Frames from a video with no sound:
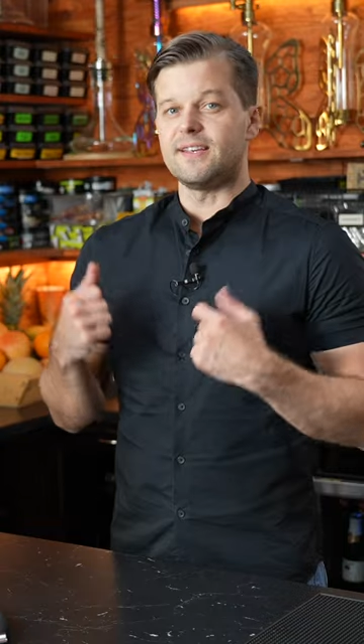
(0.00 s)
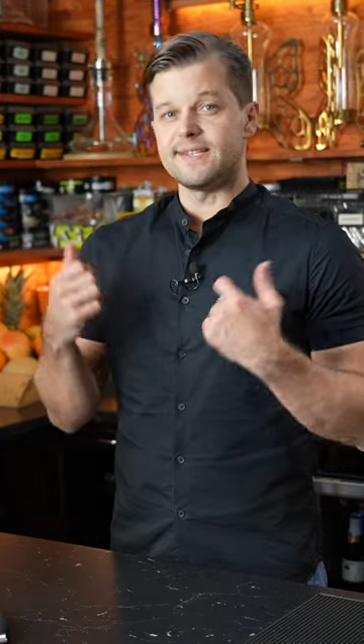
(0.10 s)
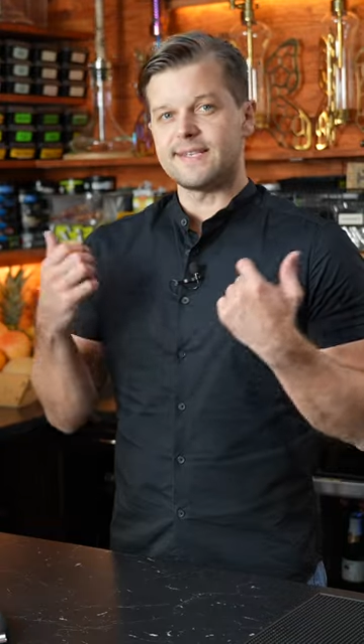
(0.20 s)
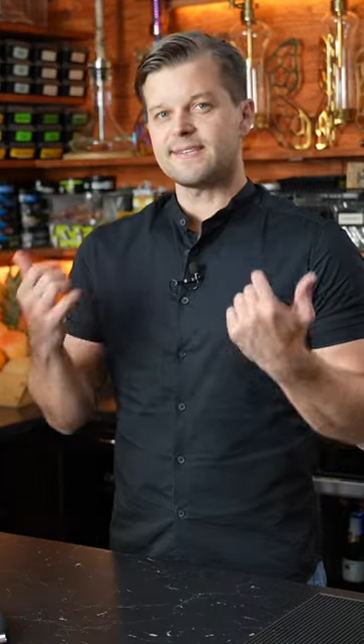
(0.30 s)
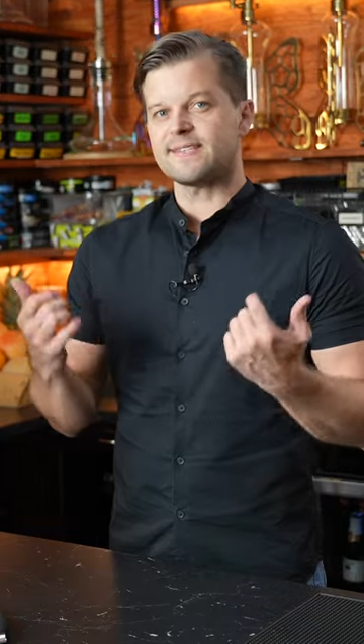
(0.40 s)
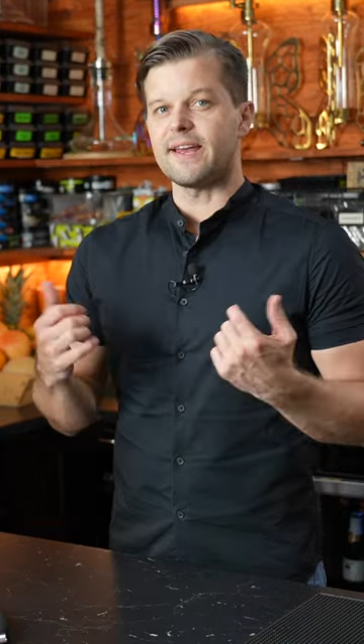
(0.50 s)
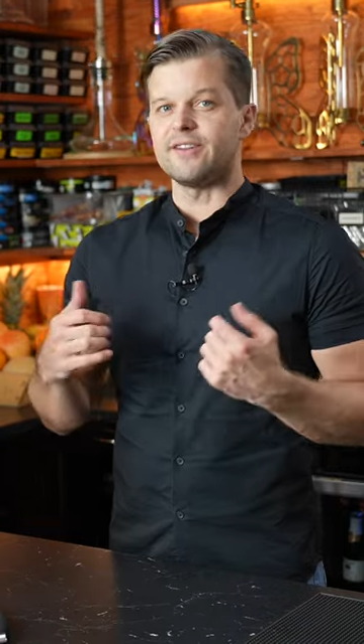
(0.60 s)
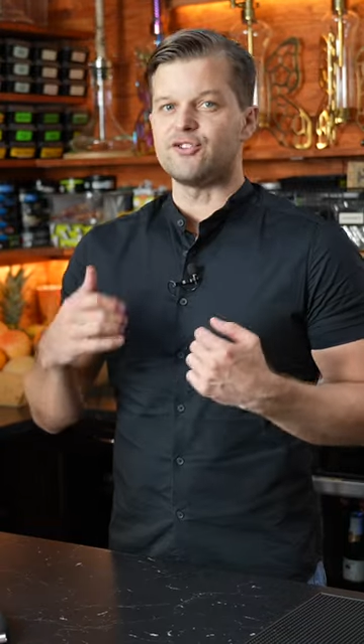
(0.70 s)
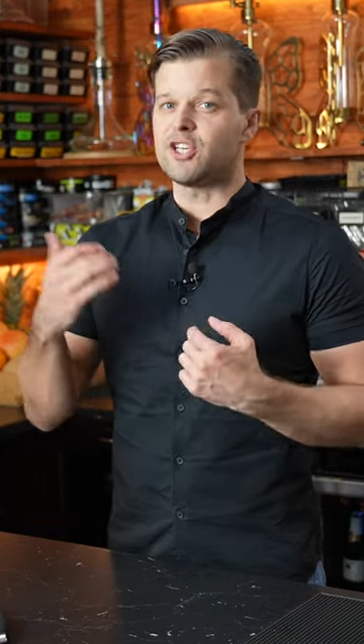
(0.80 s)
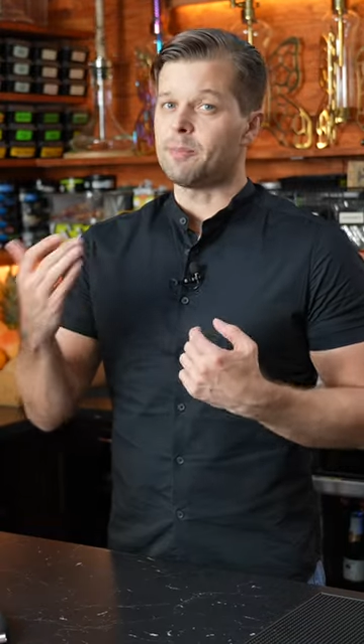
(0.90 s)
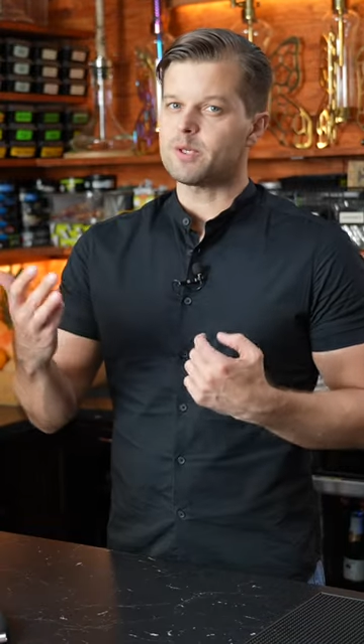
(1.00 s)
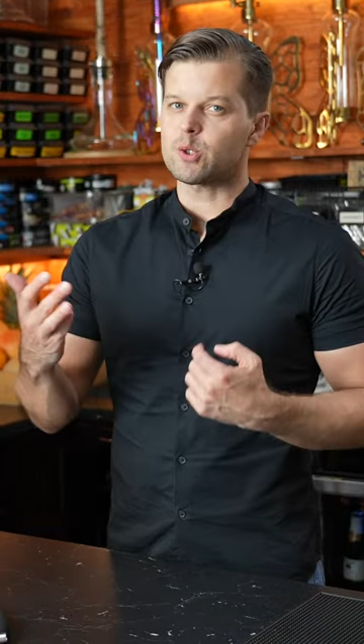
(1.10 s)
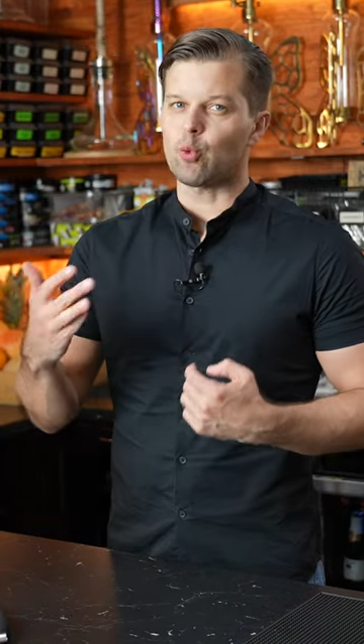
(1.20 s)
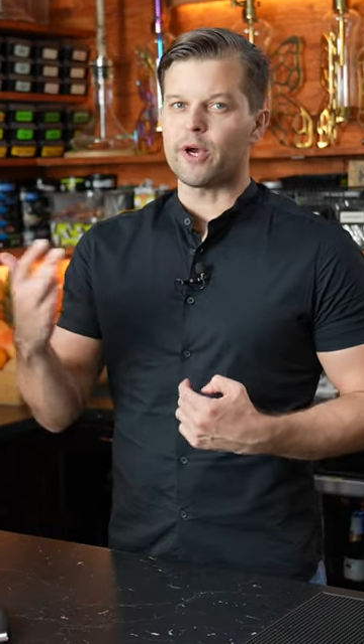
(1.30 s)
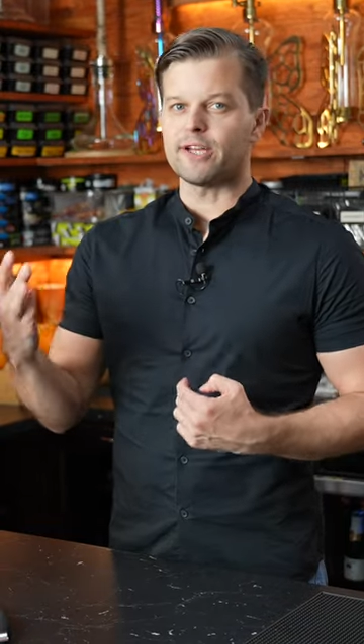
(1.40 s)
easiest and
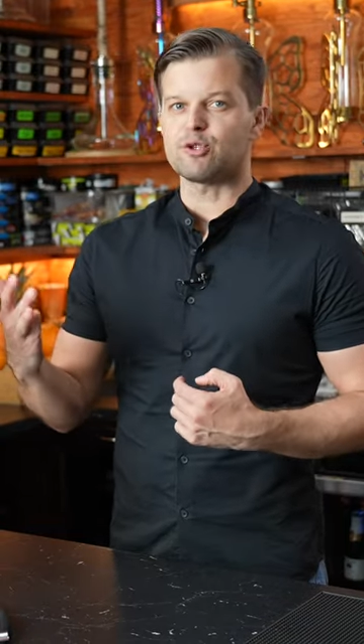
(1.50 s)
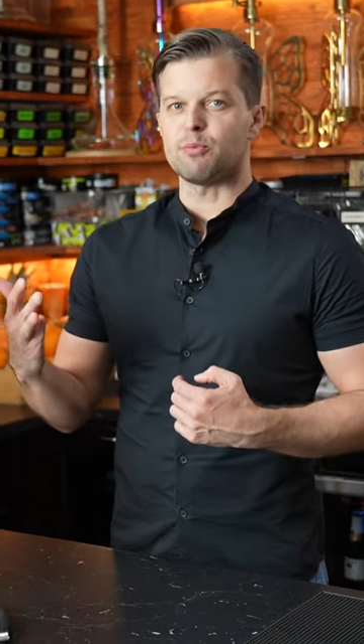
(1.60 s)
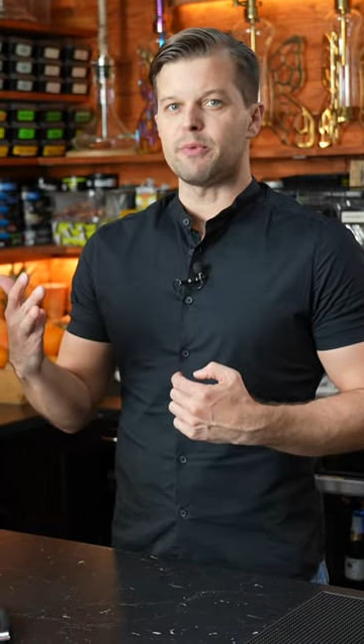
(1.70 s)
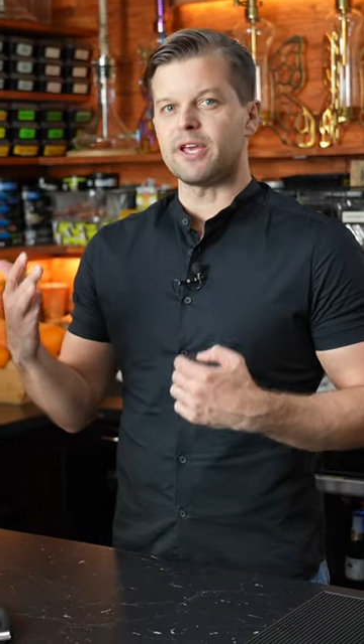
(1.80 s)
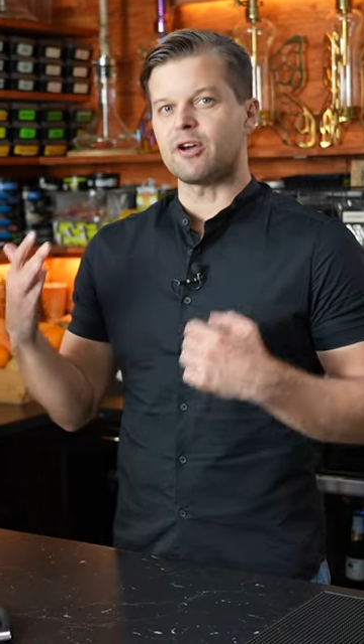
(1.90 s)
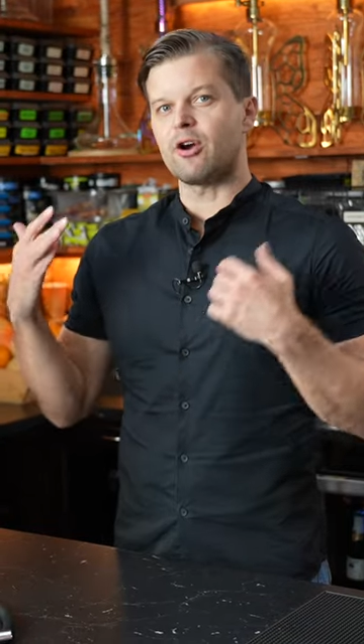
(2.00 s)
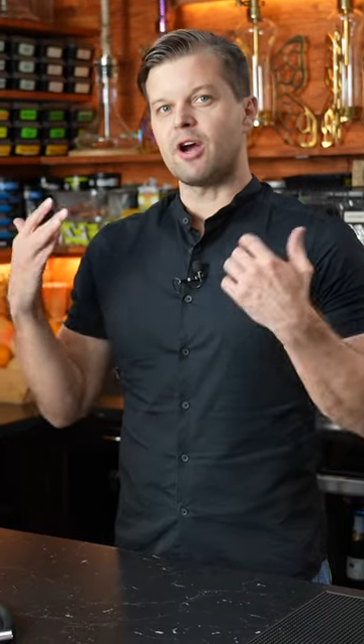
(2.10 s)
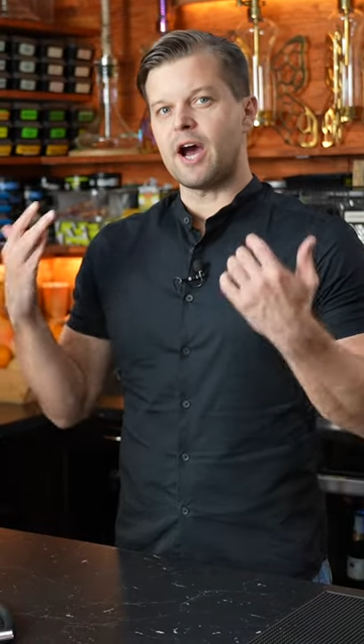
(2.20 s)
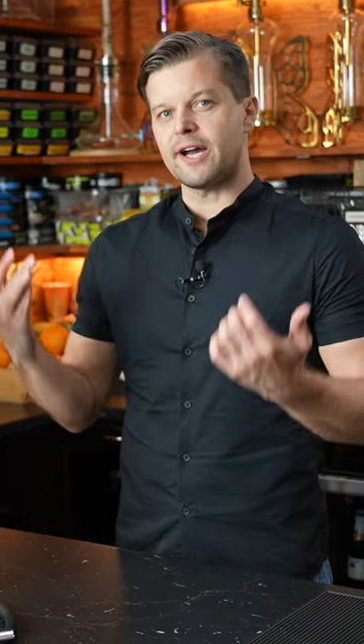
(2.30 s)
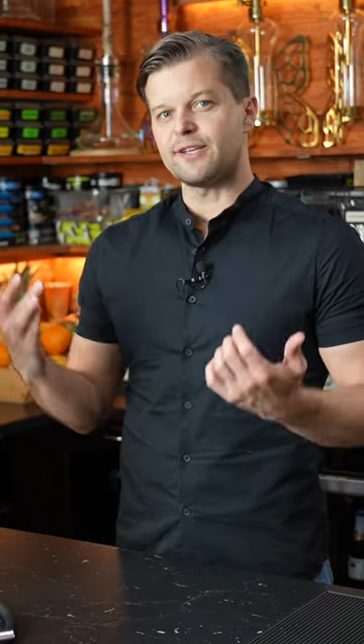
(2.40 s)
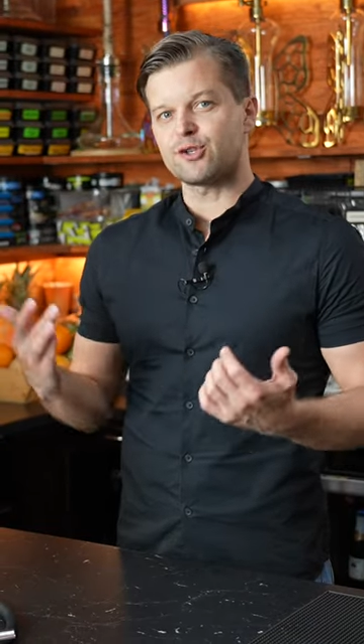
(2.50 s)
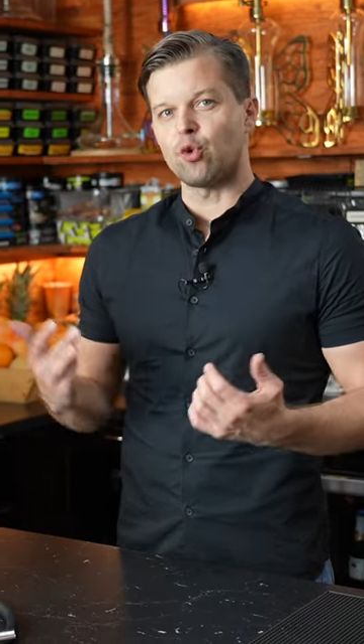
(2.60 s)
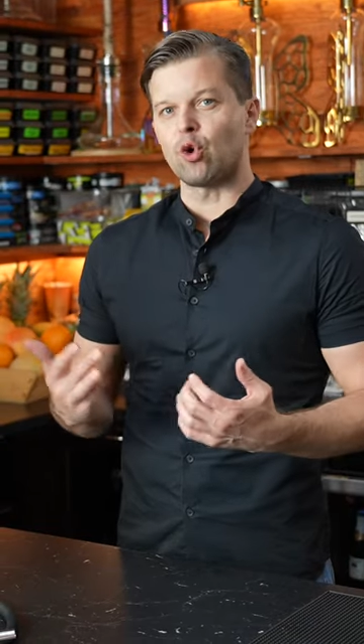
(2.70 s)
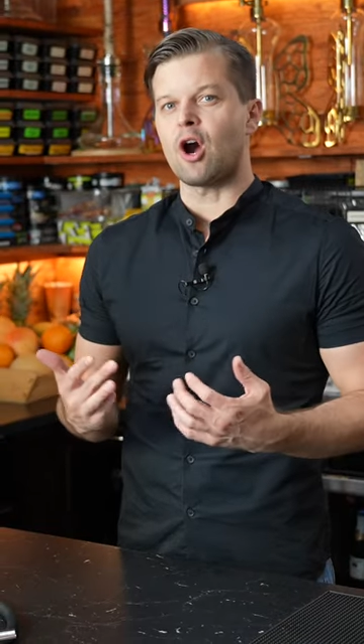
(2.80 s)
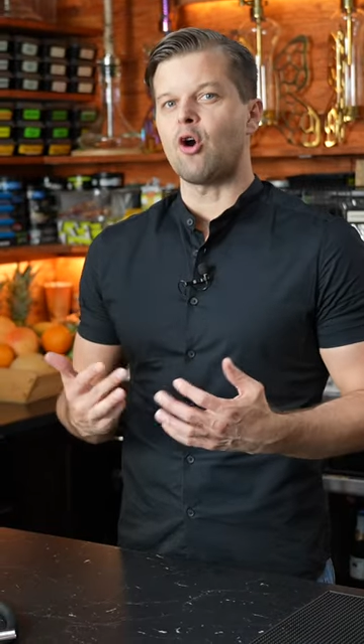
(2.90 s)
cheapest way to make ice
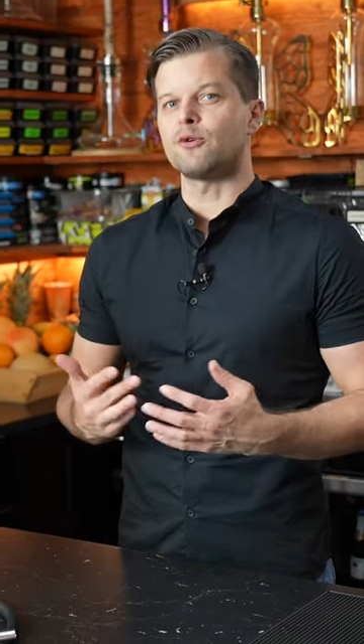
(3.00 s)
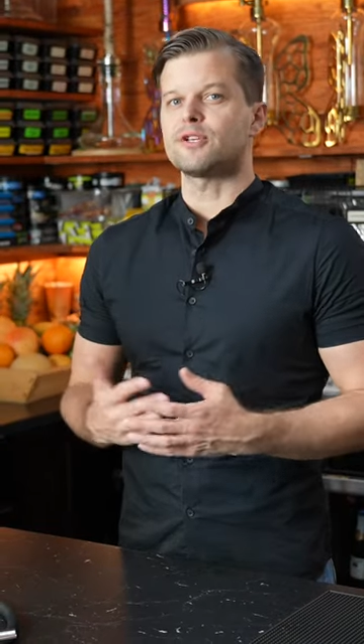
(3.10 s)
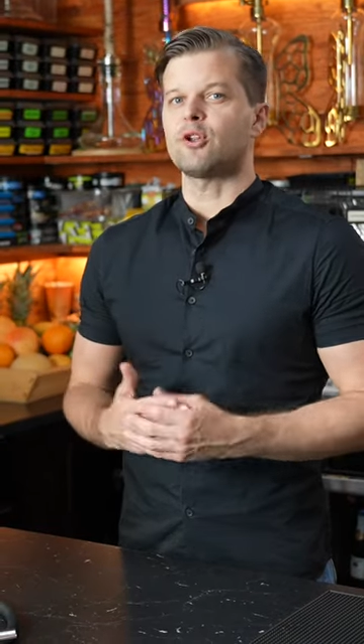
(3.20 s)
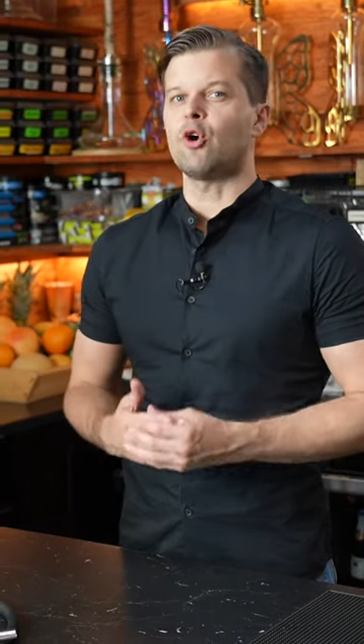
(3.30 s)
hookah hose at